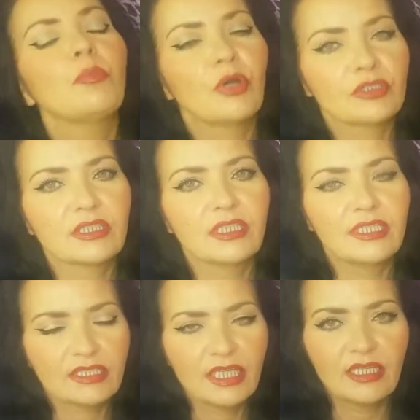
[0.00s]
but
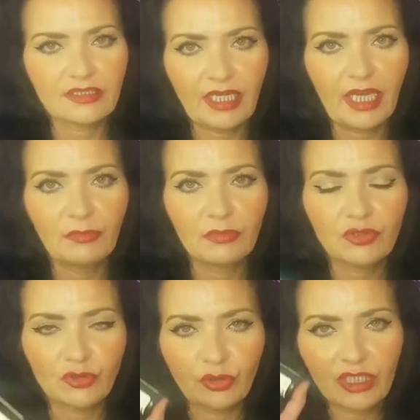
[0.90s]
it takes time.
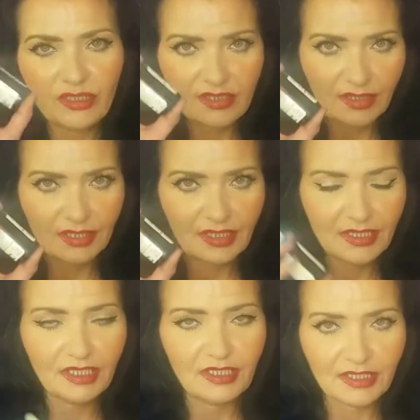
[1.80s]
So
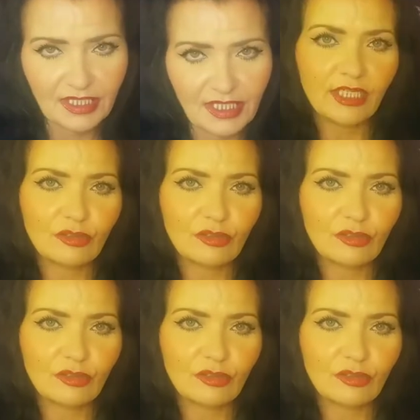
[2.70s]
consistency is key.